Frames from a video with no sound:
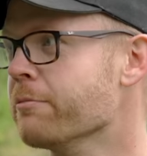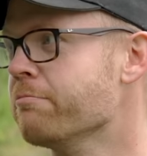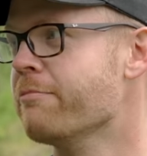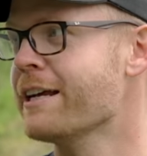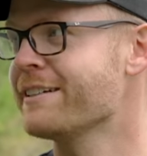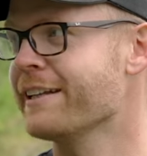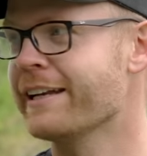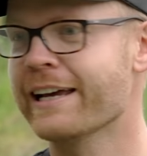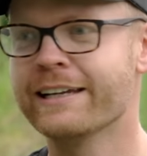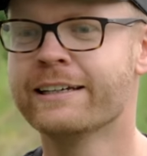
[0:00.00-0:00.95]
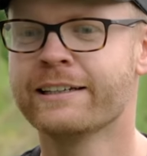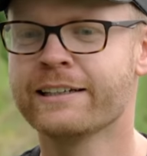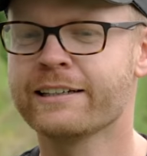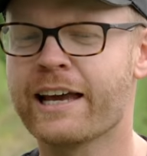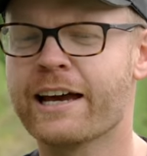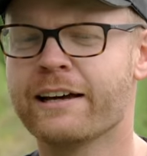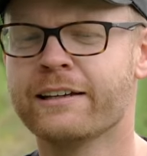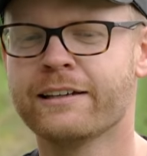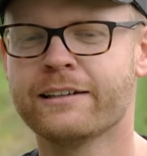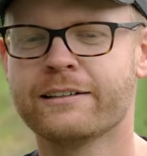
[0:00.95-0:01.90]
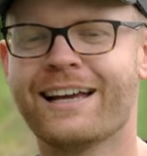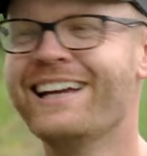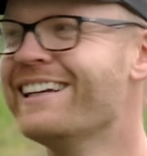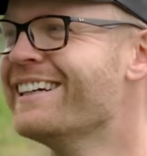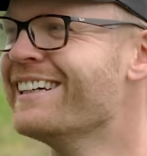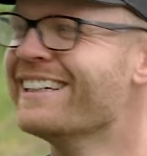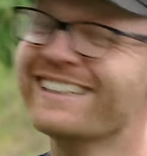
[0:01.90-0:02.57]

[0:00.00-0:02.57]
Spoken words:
You've had a horrible spectator, but I'm going to stick up to you.